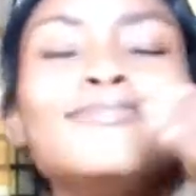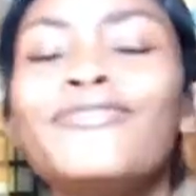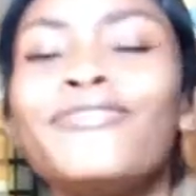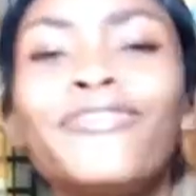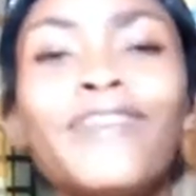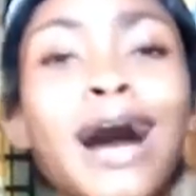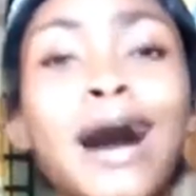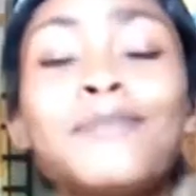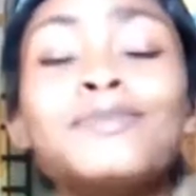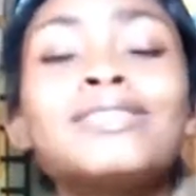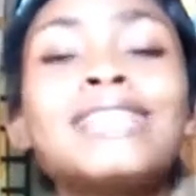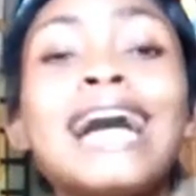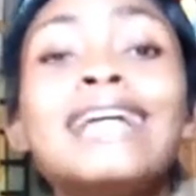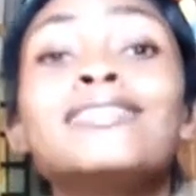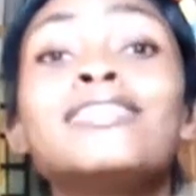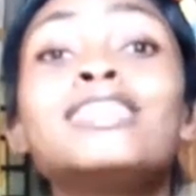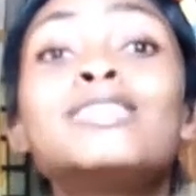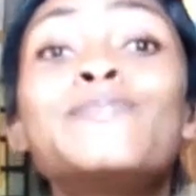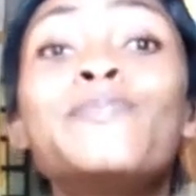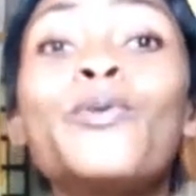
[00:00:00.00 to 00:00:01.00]
Fans,
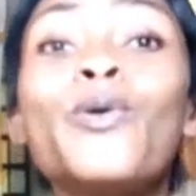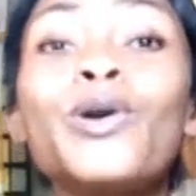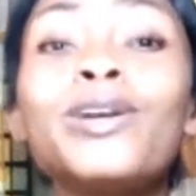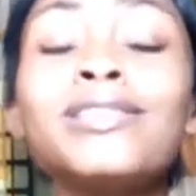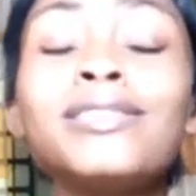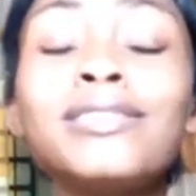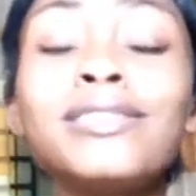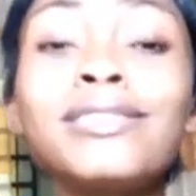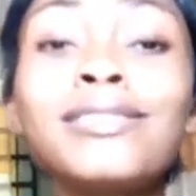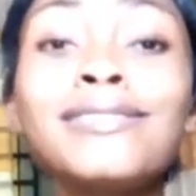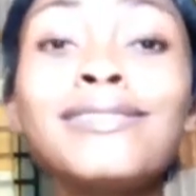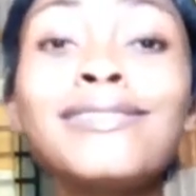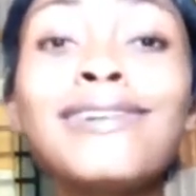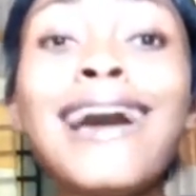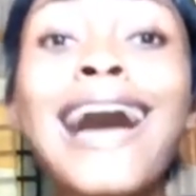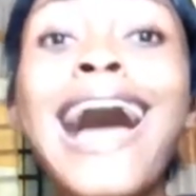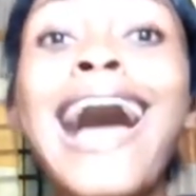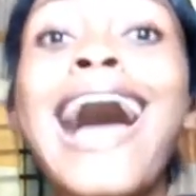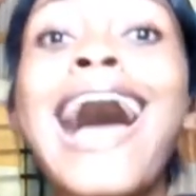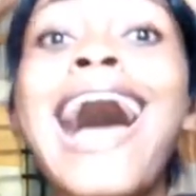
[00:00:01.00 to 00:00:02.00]
at this point,
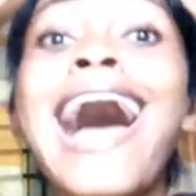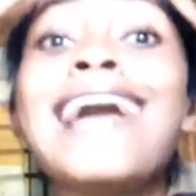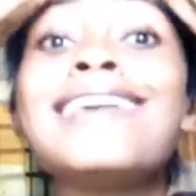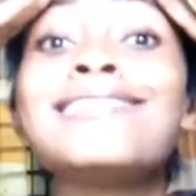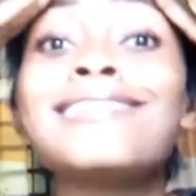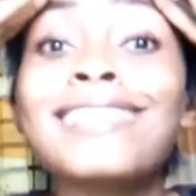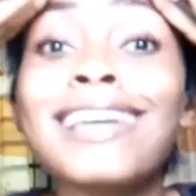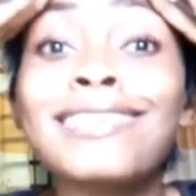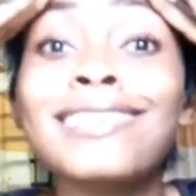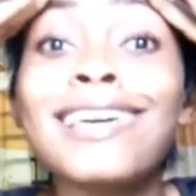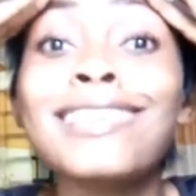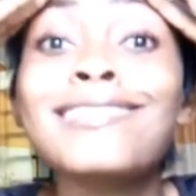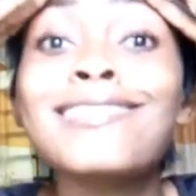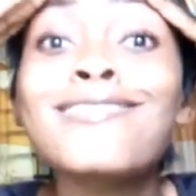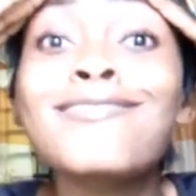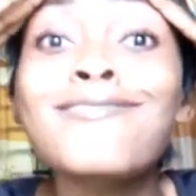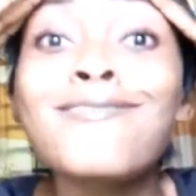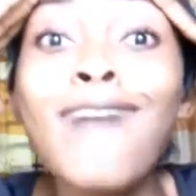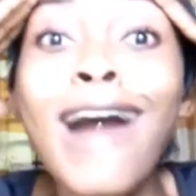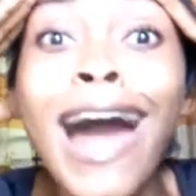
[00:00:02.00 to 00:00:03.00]
I started
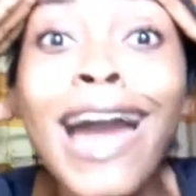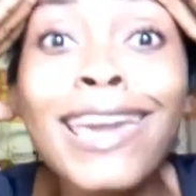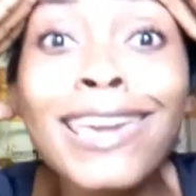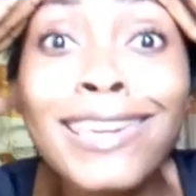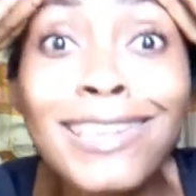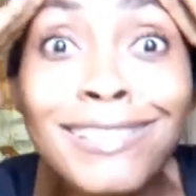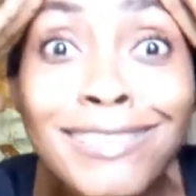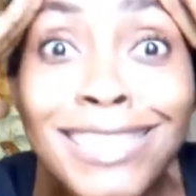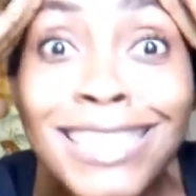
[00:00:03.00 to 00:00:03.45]
crying.